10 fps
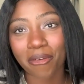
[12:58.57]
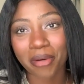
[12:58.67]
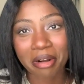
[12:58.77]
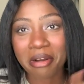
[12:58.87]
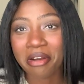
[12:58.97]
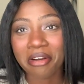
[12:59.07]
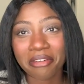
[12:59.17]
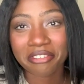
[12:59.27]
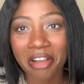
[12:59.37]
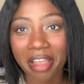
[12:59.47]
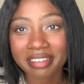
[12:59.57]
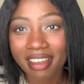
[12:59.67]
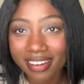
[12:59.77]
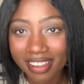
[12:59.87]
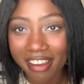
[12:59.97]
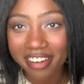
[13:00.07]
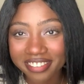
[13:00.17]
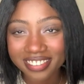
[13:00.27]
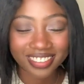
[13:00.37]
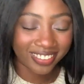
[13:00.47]
We're fucking done here.
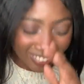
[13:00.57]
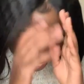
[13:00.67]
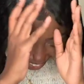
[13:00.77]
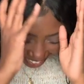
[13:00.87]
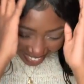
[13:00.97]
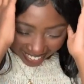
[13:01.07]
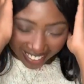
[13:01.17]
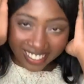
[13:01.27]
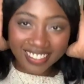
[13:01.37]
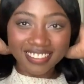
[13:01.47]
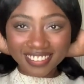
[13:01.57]
Okay.